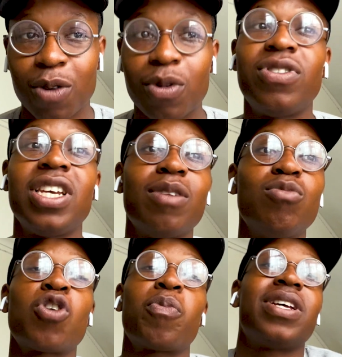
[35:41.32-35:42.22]
We've seen him
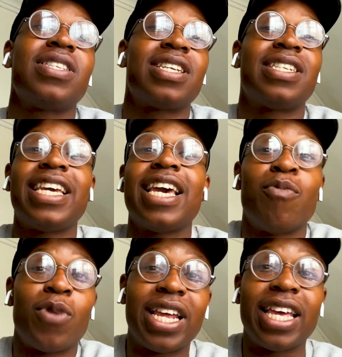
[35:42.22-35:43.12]
drop into
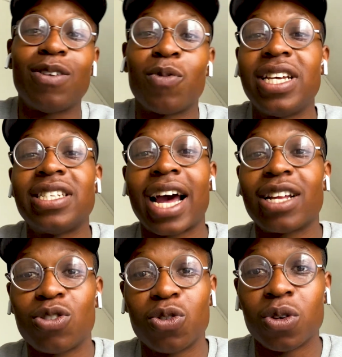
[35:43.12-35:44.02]
DM when he's
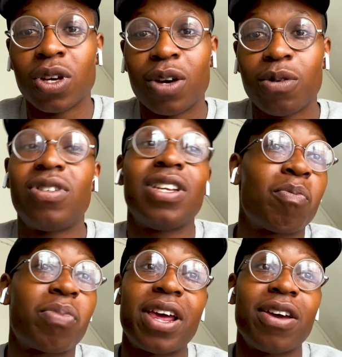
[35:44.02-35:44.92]
had to. We've seen him
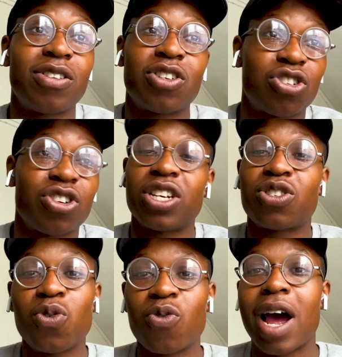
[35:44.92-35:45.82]
play the
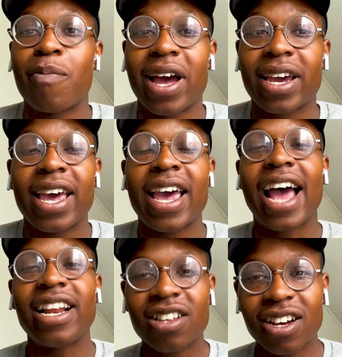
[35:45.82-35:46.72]
traditional right back,
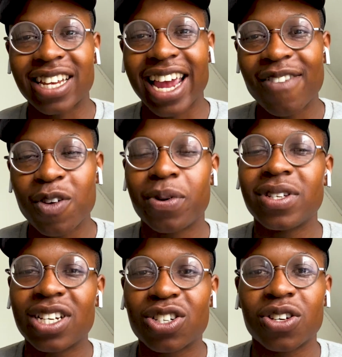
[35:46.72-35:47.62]
and he does every
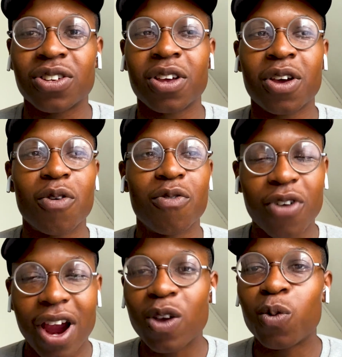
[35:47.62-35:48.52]
position
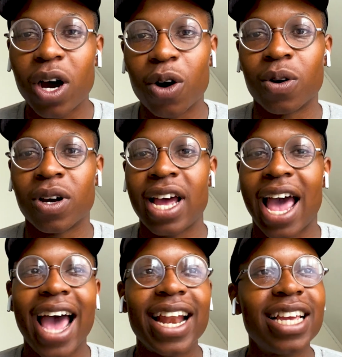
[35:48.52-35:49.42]
very well.
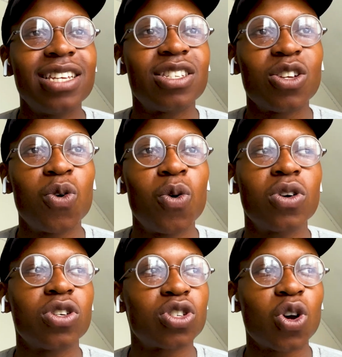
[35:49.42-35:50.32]
And he's still
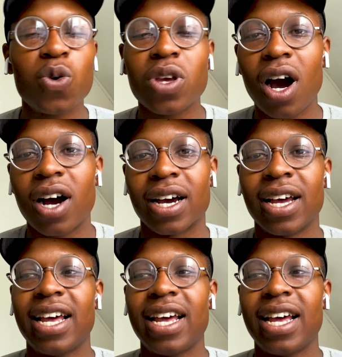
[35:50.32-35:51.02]
so young.